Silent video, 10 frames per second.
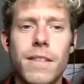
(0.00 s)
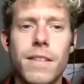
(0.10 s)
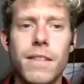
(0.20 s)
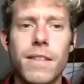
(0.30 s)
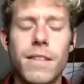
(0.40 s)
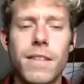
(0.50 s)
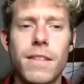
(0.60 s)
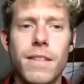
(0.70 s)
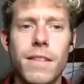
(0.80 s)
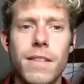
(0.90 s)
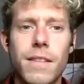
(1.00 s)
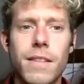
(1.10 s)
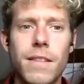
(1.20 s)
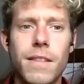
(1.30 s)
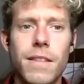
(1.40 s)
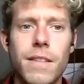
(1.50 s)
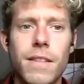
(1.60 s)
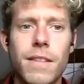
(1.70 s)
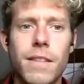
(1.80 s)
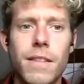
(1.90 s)

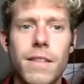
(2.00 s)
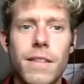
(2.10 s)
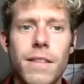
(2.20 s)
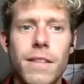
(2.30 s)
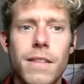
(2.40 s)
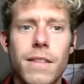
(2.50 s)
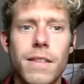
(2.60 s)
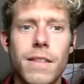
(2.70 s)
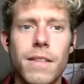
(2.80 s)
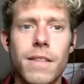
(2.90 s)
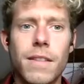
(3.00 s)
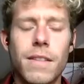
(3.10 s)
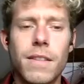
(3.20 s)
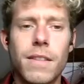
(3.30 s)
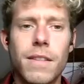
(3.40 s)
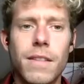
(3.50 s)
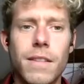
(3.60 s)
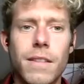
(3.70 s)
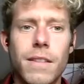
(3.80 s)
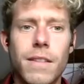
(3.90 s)

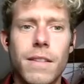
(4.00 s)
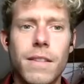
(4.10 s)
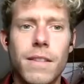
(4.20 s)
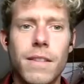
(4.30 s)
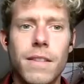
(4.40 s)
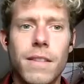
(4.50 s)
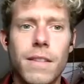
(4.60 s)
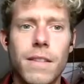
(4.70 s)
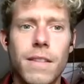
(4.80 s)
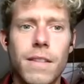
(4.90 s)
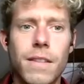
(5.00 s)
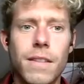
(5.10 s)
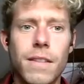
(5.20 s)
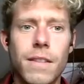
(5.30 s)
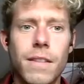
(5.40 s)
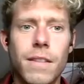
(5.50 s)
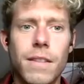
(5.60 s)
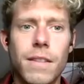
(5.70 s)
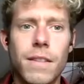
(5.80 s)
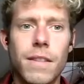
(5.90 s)

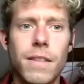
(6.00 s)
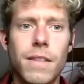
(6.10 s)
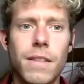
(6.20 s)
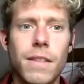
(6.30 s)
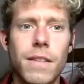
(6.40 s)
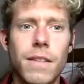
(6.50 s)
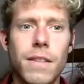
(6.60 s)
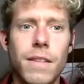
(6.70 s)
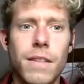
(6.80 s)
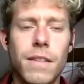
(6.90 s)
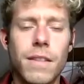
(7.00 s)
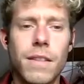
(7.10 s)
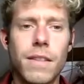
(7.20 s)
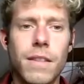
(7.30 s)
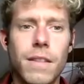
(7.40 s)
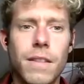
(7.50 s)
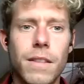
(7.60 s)
This person isn't speaking.